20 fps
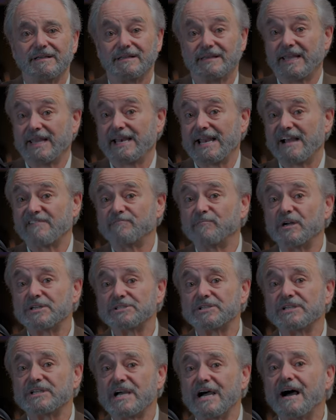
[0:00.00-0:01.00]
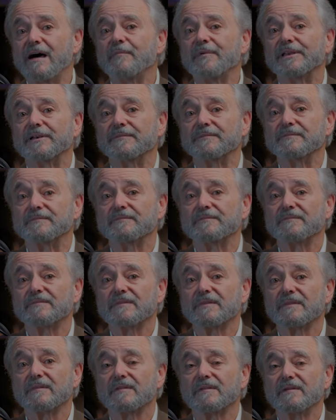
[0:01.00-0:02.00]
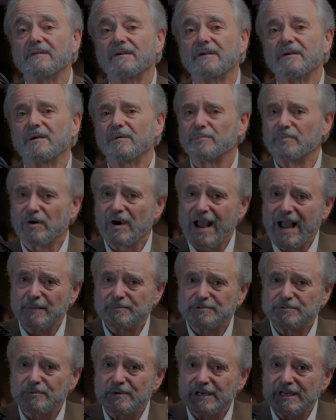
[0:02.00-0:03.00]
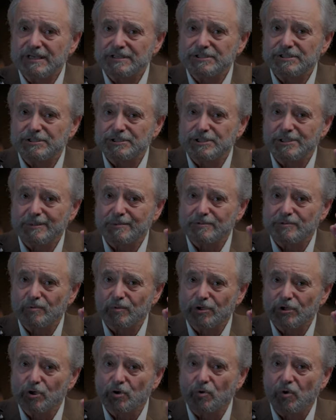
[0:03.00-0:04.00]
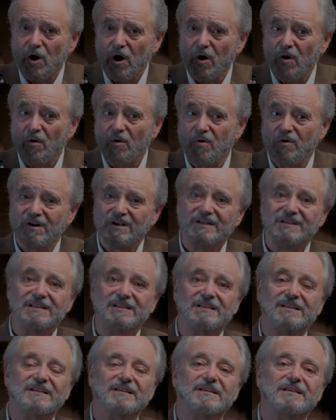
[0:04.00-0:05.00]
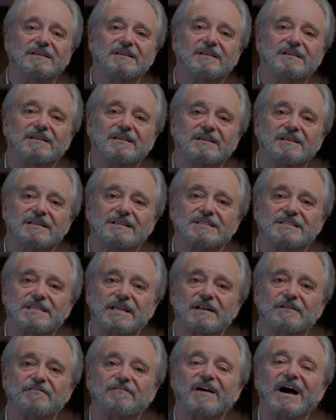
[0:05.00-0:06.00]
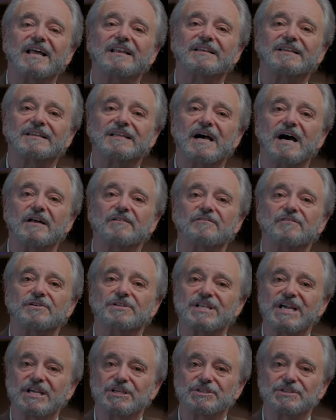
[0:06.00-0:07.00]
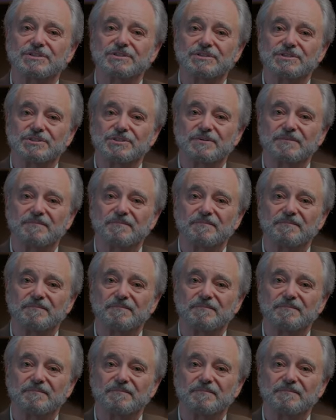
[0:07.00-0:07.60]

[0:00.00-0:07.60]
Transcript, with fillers: they'd have much in common. Perhaps relationships would grow instead of violent confrontations.